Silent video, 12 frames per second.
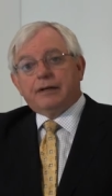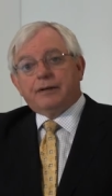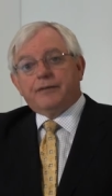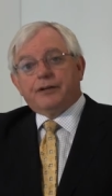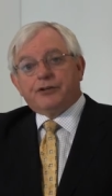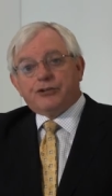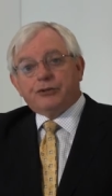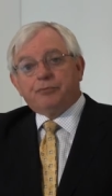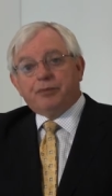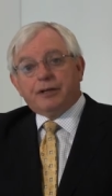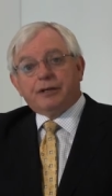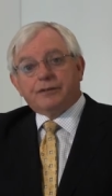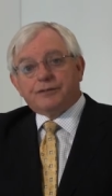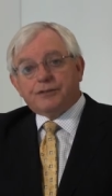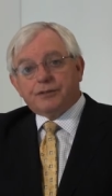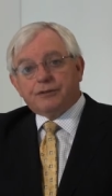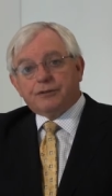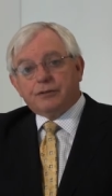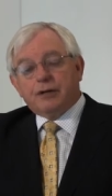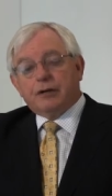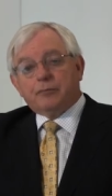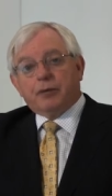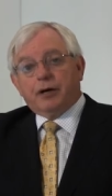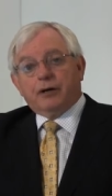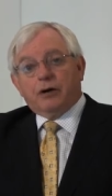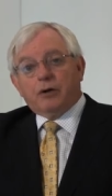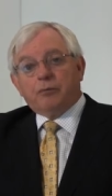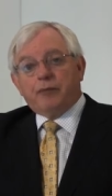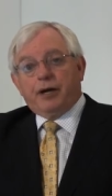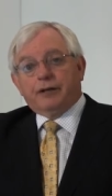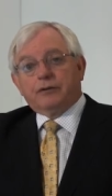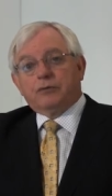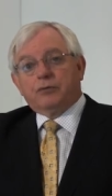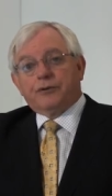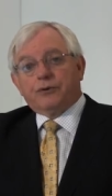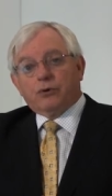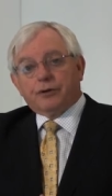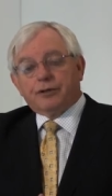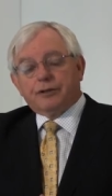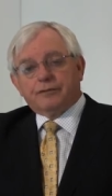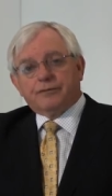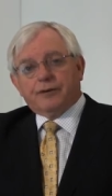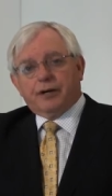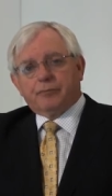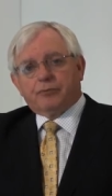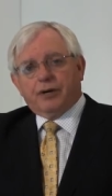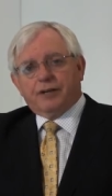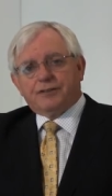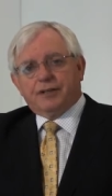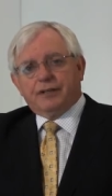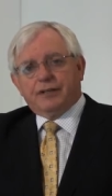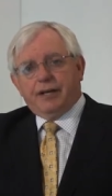uh, that should be considered by all men with organ confined prostate